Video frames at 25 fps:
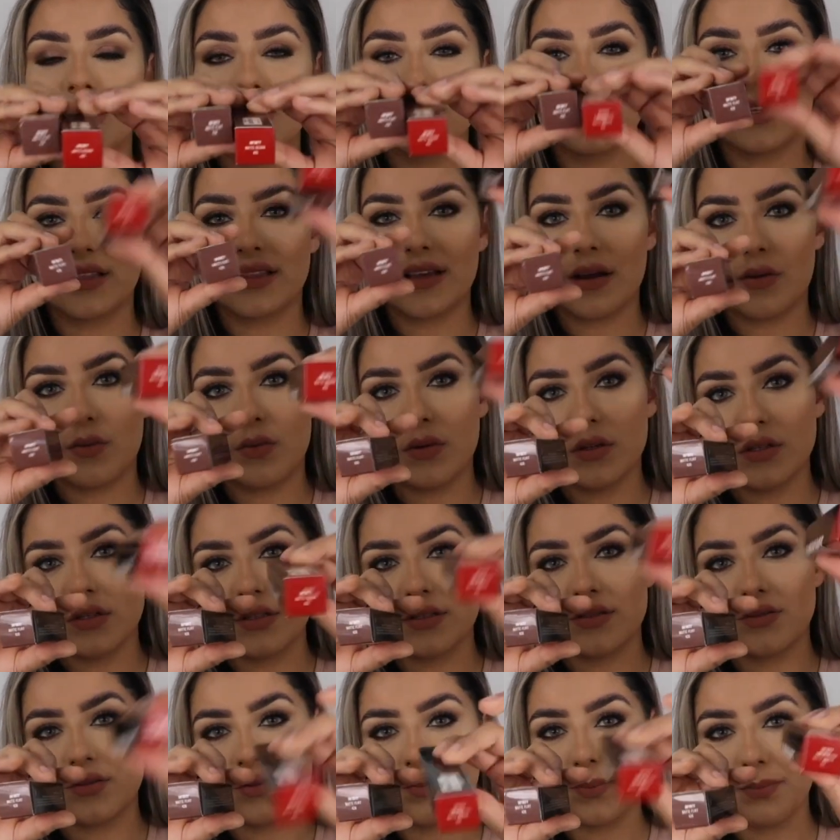So that
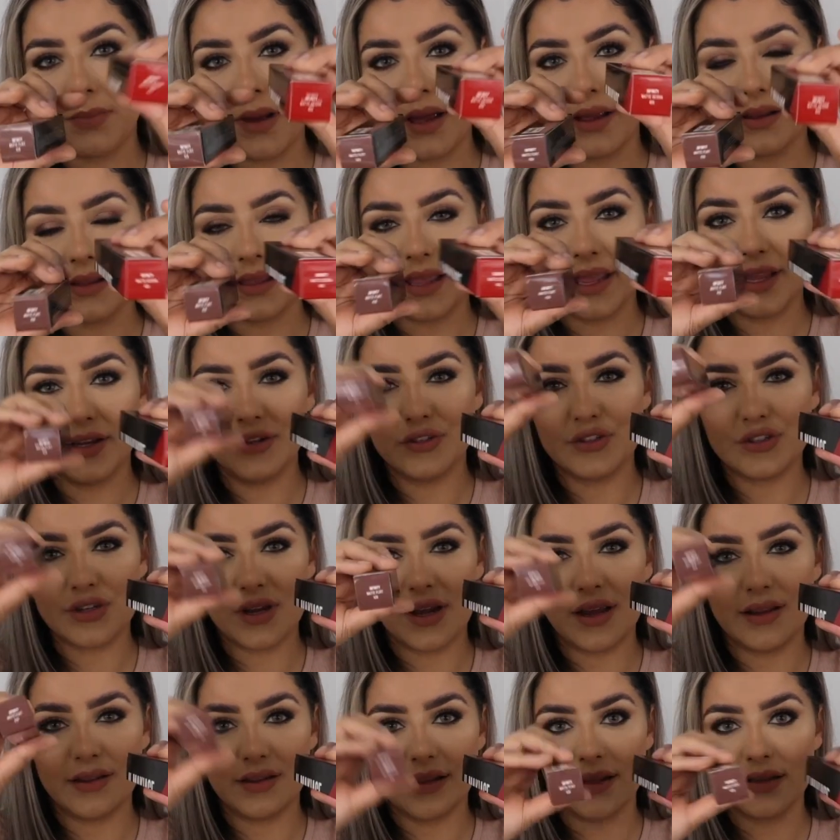one's Matte Geisha
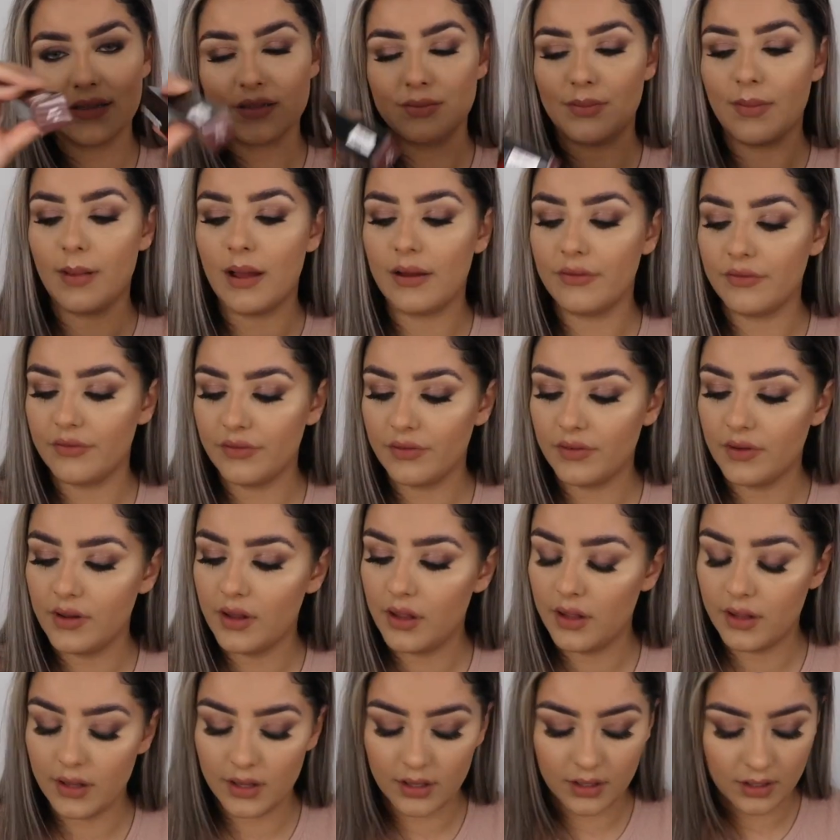and that's Matte
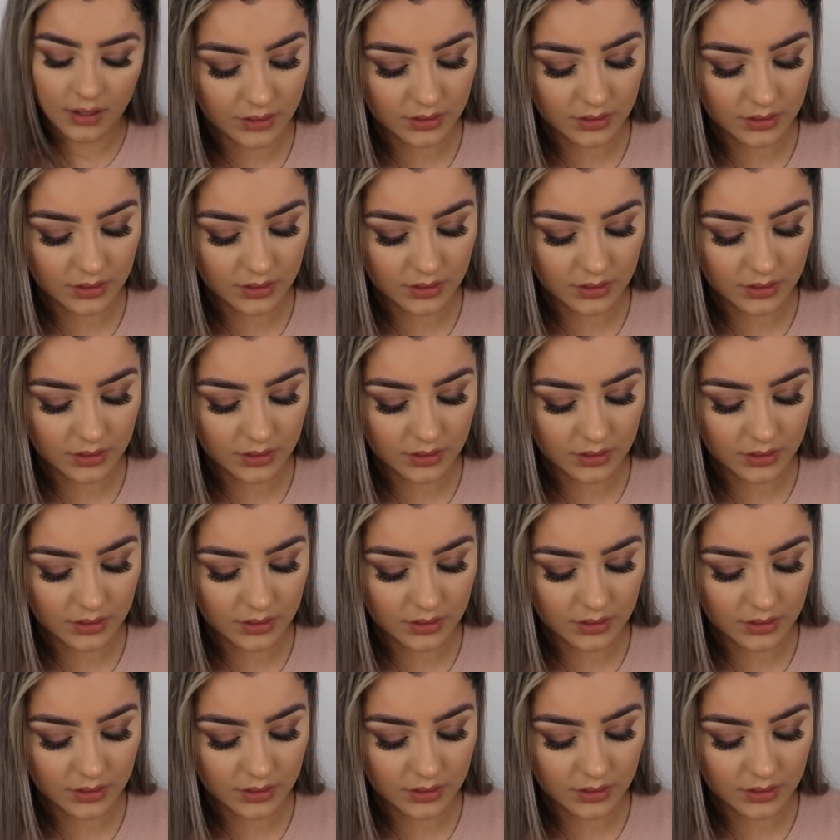FLIRT.